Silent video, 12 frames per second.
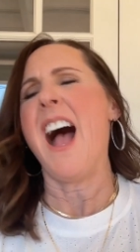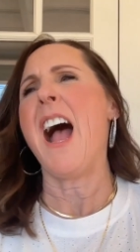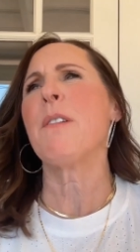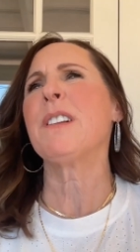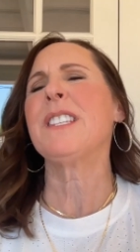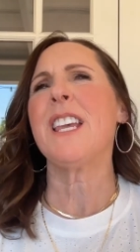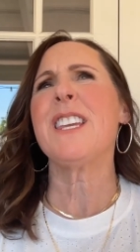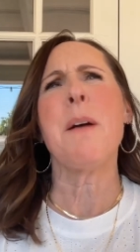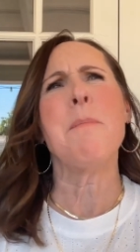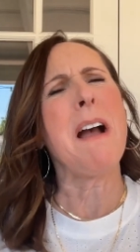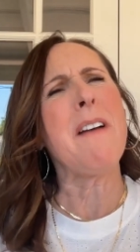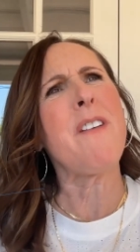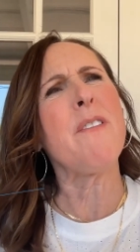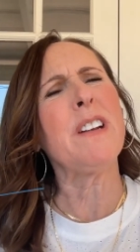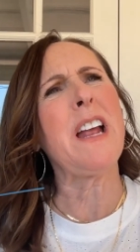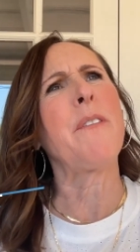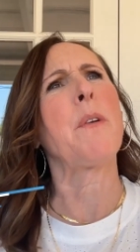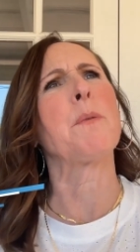I would say yeah. My
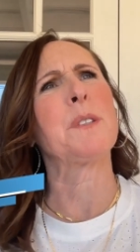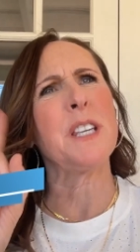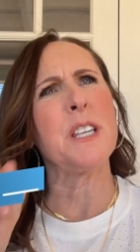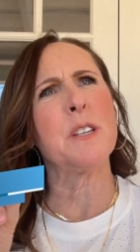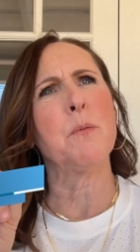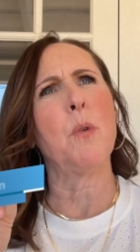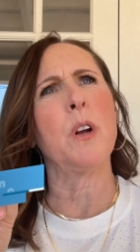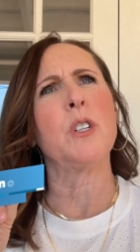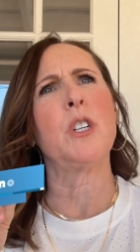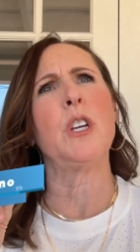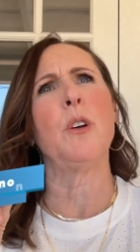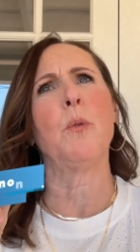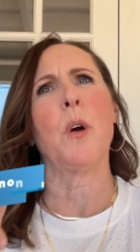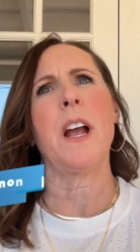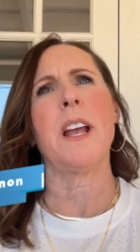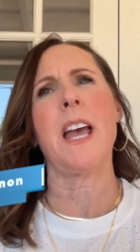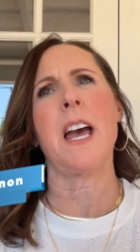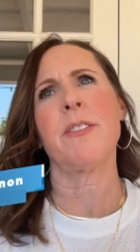favorite outfit was season one too, where
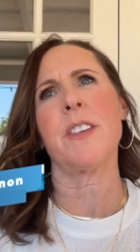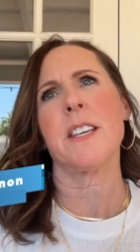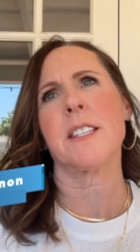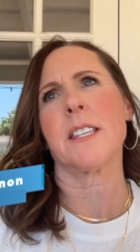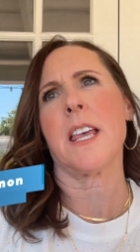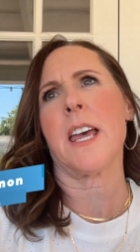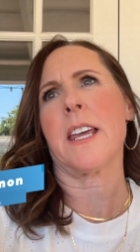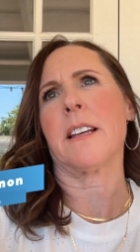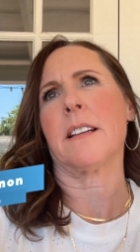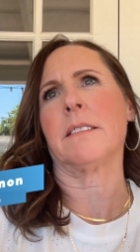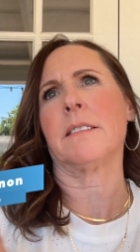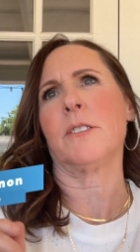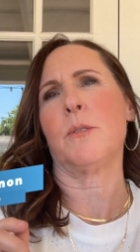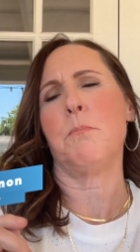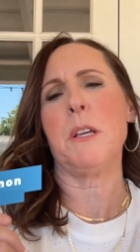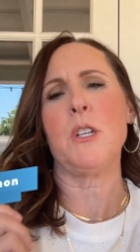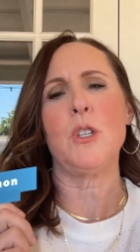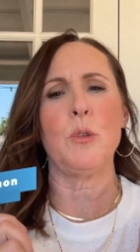I get this like
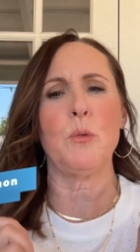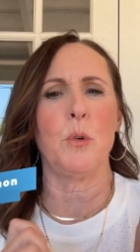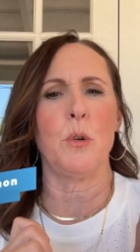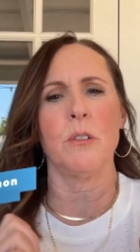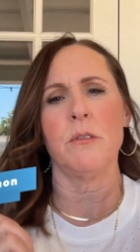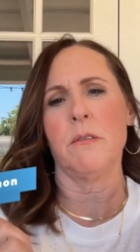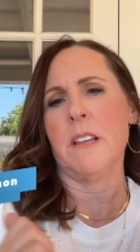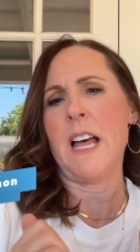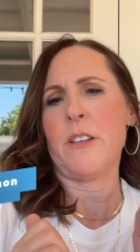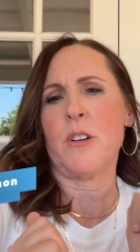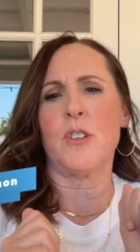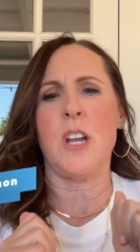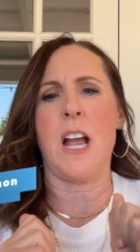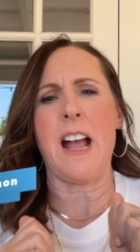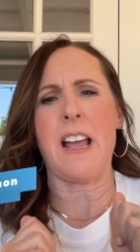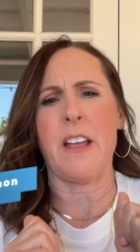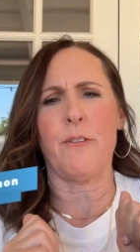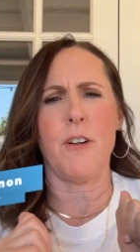bejeweled leather
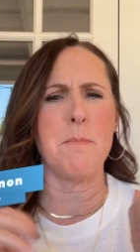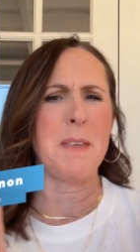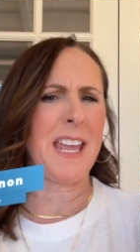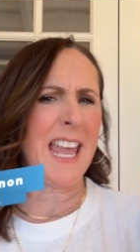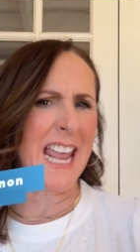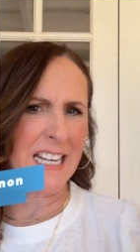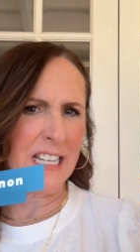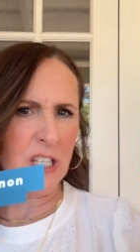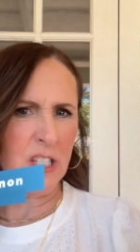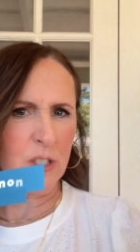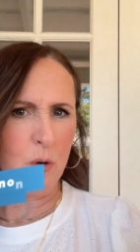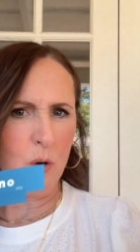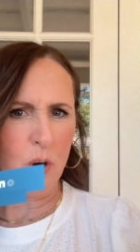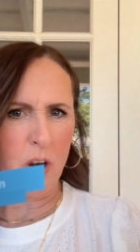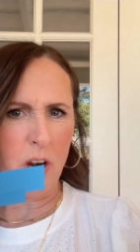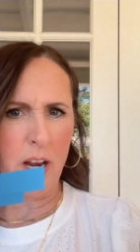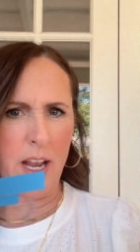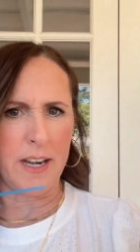jacket from the candy
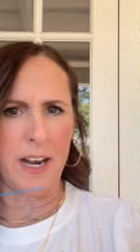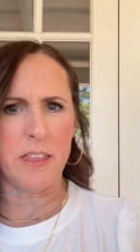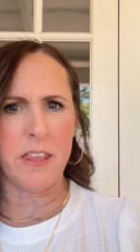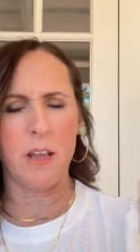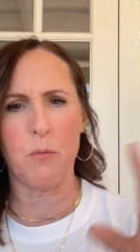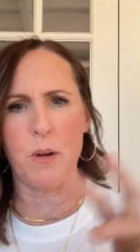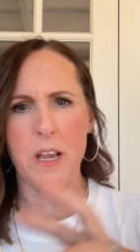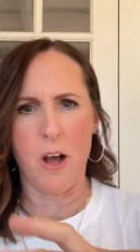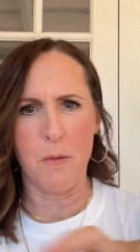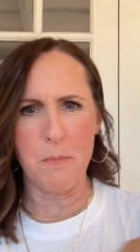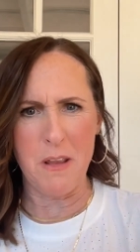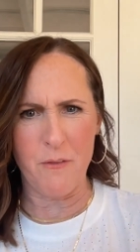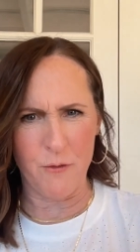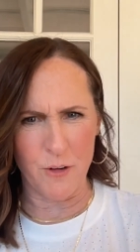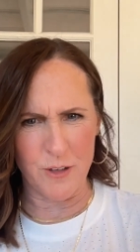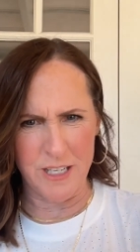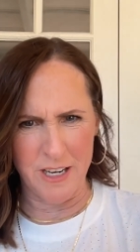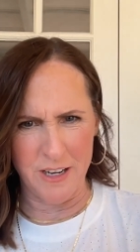store, and I think we all meet for
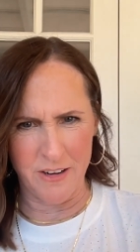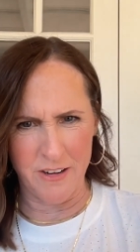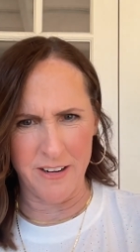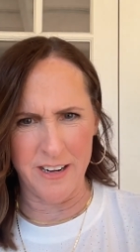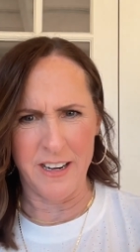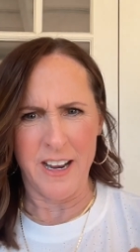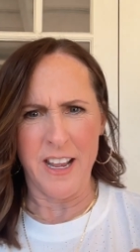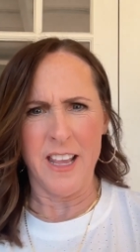dinner and